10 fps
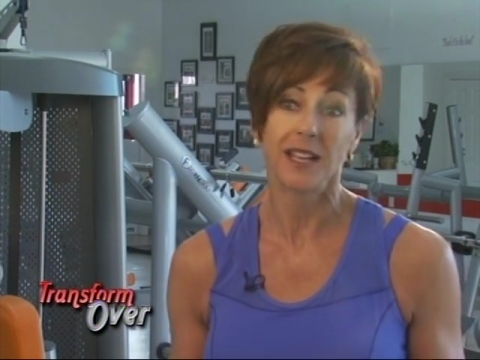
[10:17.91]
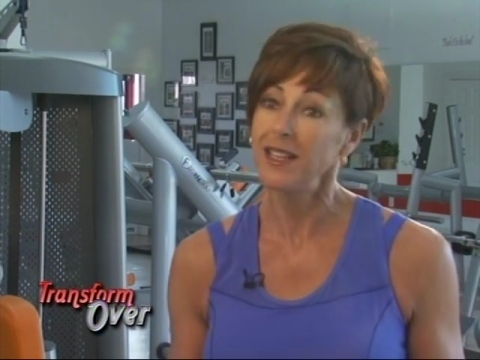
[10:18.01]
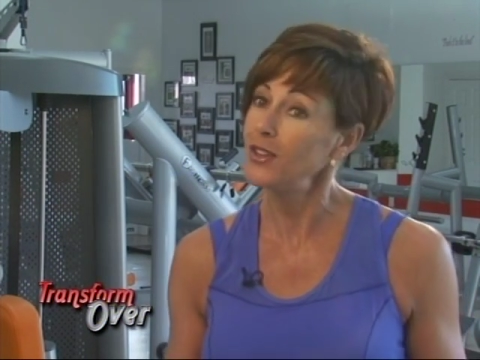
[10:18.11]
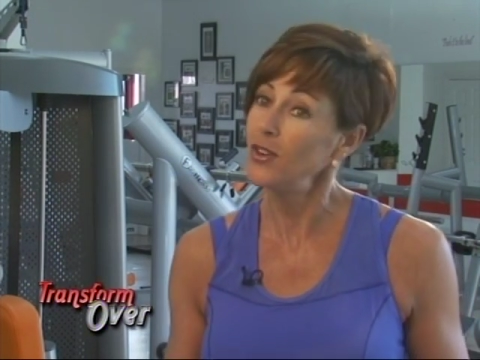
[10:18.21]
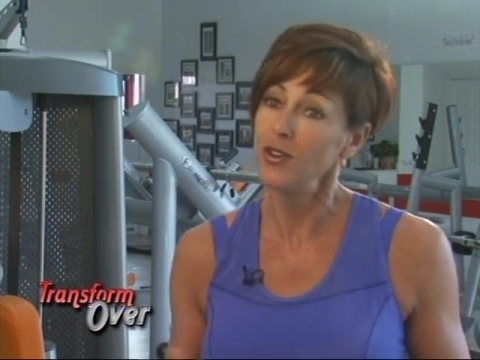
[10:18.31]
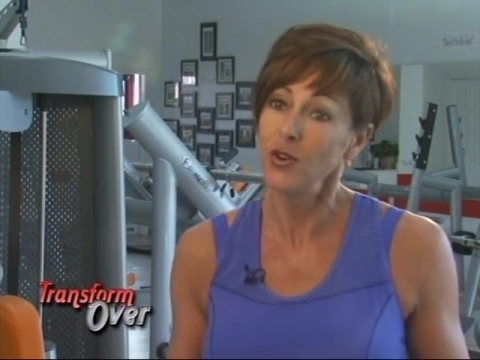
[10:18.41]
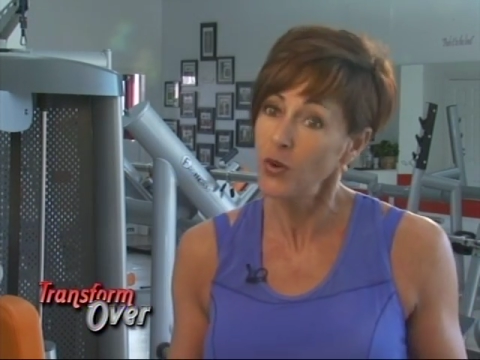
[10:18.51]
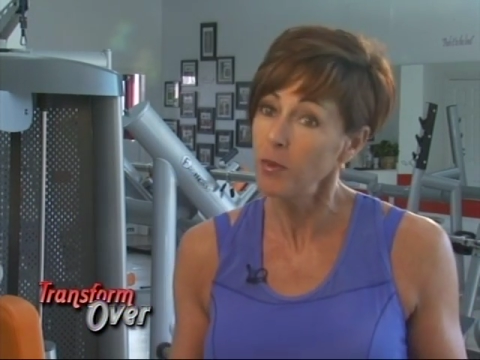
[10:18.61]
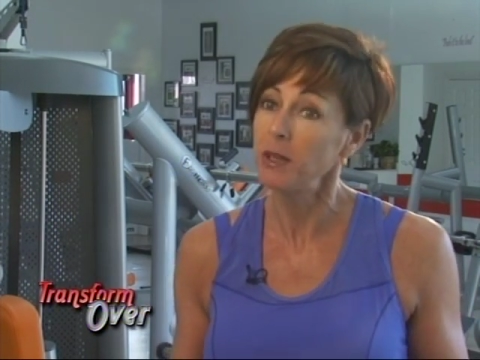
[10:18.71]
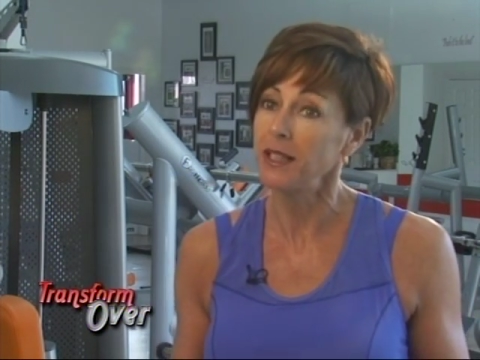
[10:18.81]
And
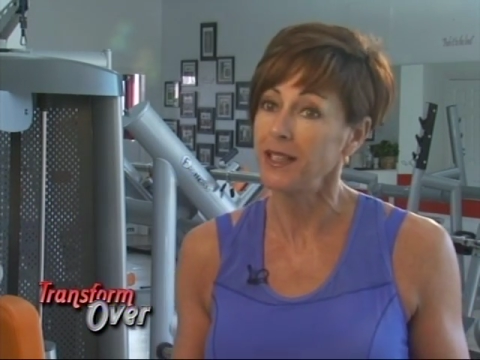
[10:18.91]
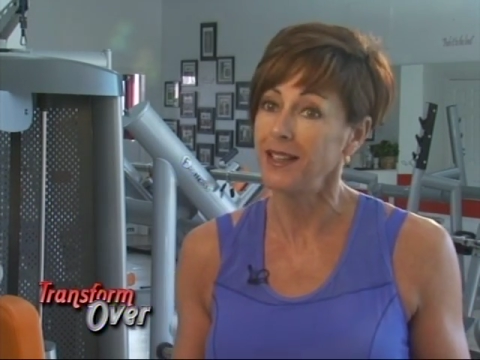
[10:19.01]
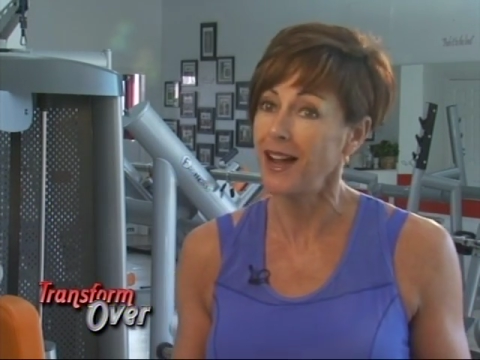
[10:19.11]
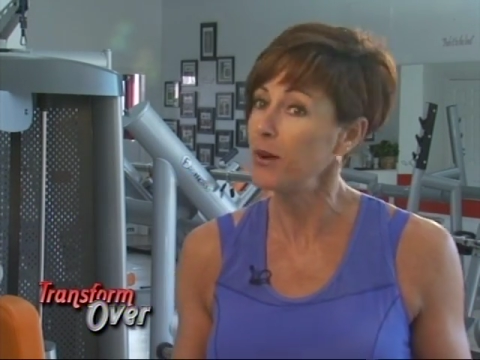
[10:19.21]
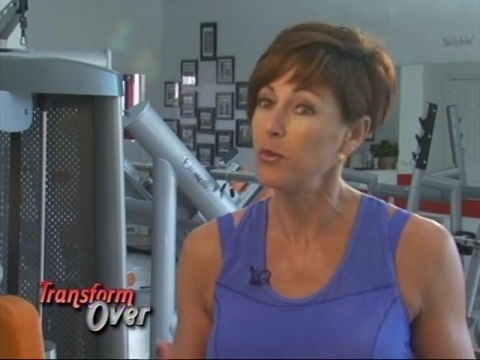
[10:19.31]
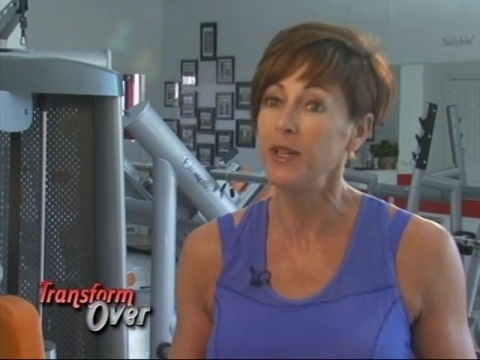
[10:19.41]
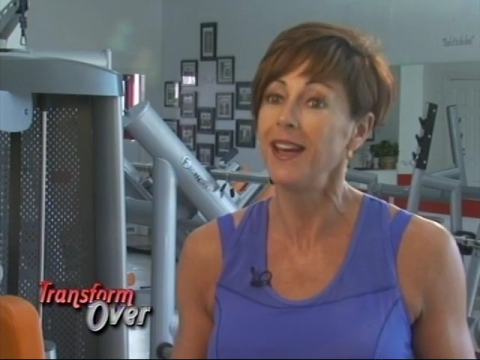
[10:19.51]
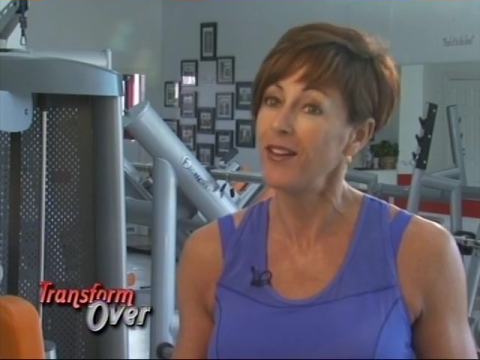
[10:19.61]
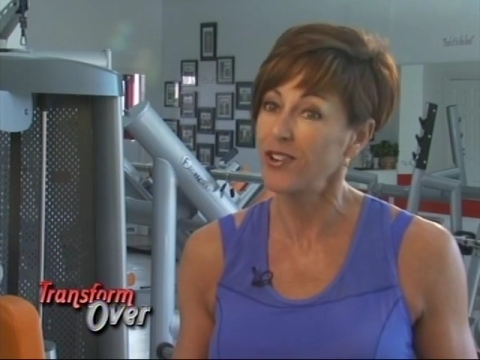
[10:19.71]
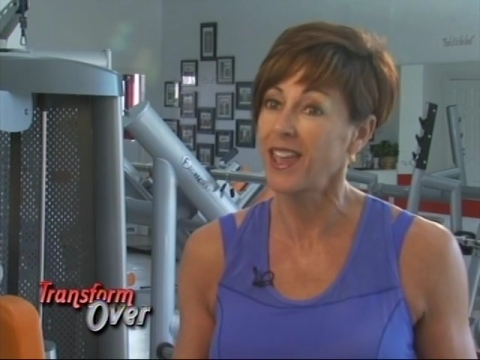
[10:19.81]
normally I would
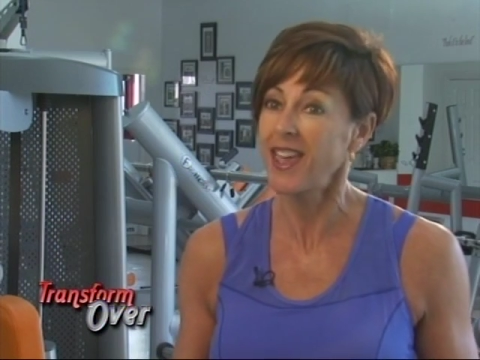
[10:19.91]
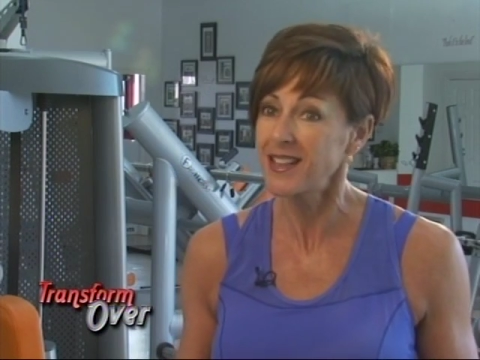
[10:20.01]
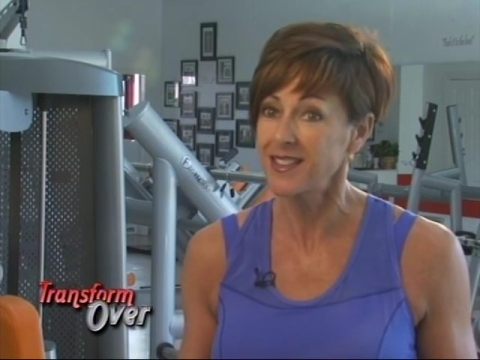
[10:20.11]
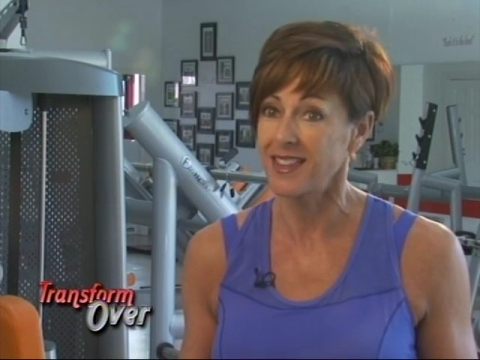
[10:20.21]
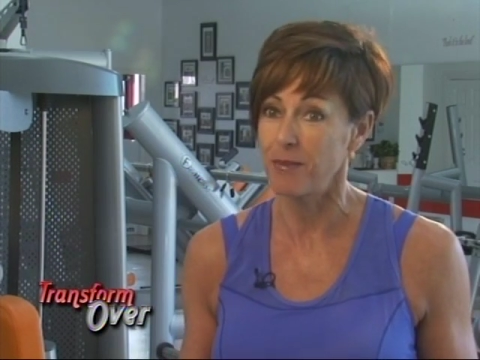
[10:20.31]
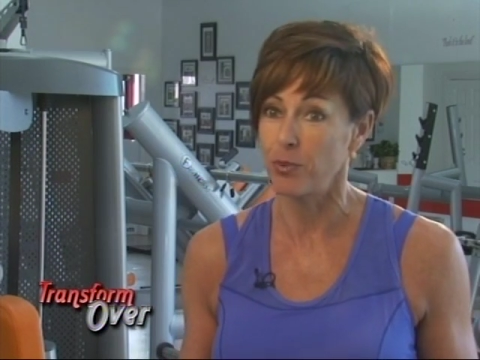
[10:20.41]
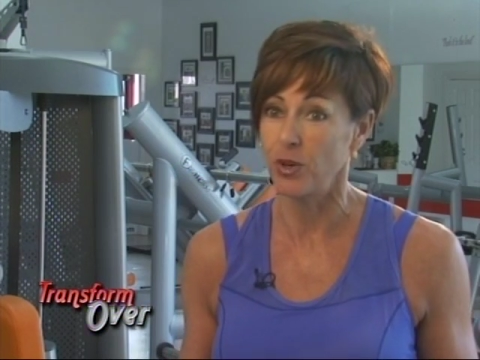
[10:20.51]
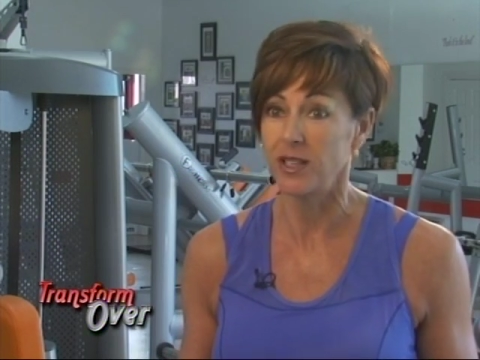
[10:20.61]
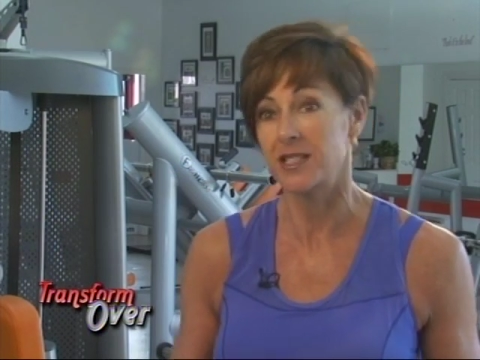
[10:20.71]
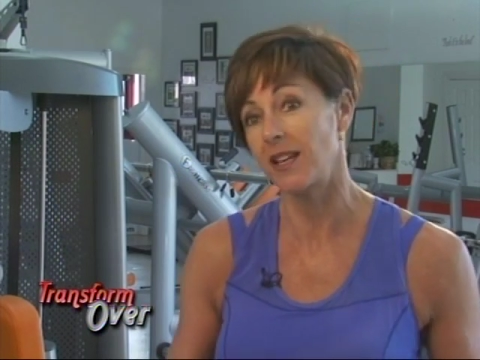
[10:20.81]
never get to that
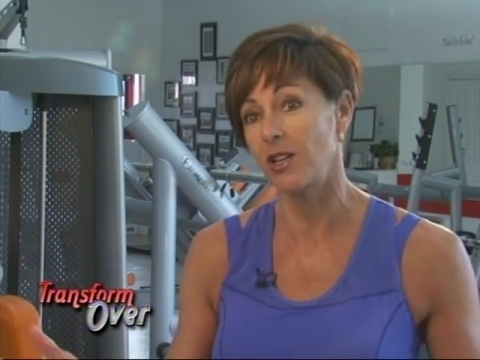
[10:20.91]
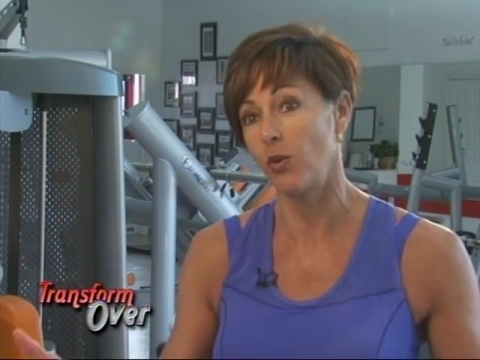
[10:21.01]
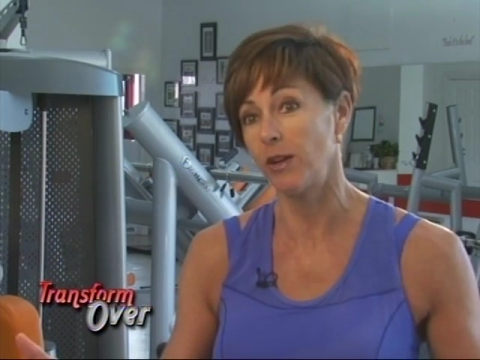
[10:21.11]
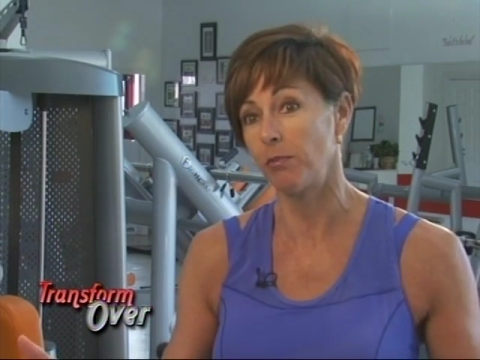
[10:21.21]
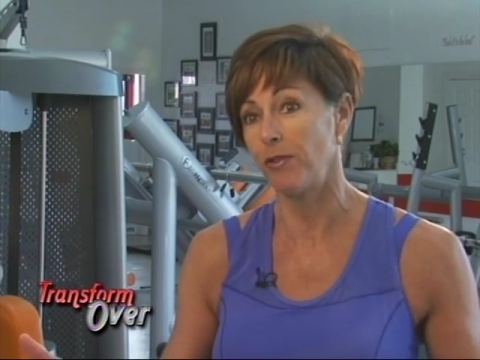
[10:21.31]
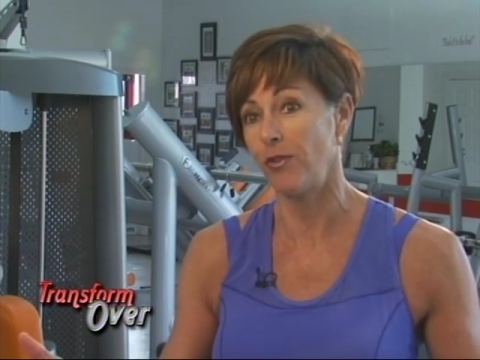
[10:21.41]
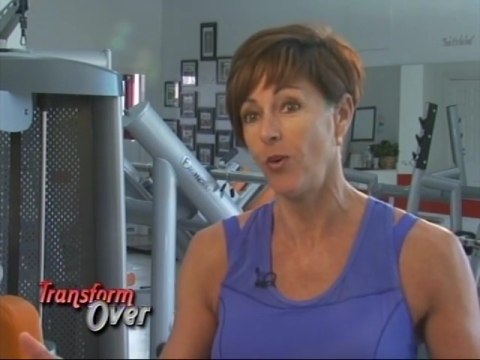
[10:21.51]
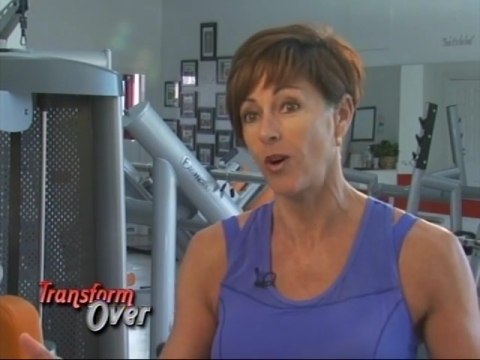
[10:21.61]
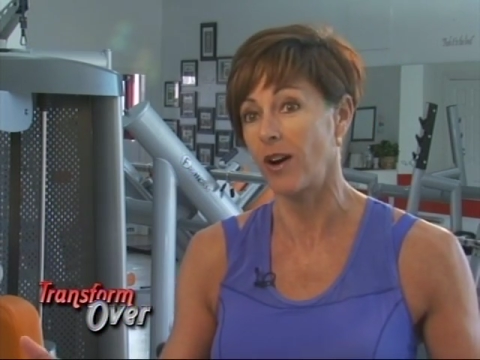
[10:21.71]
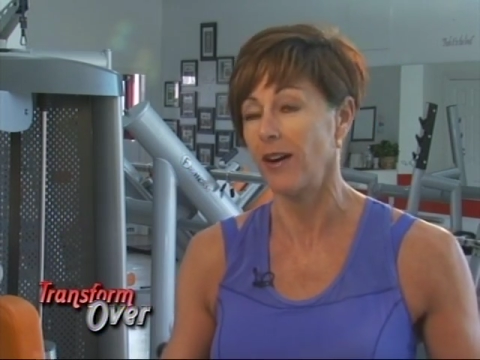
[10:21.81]
point because I'd quit
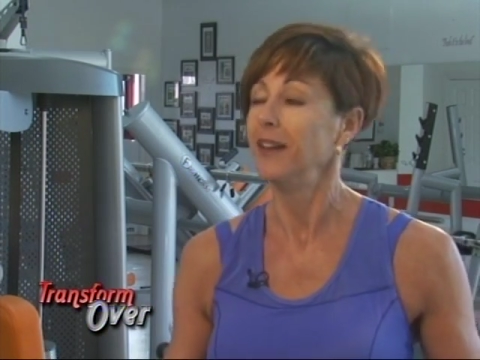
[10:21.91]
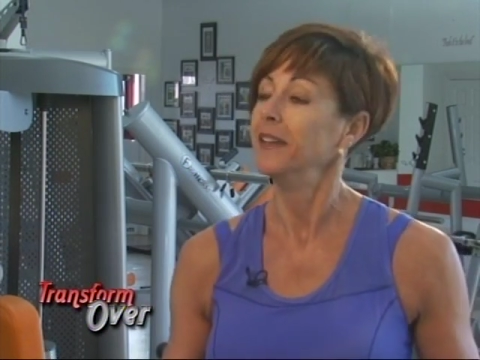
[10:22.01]
before.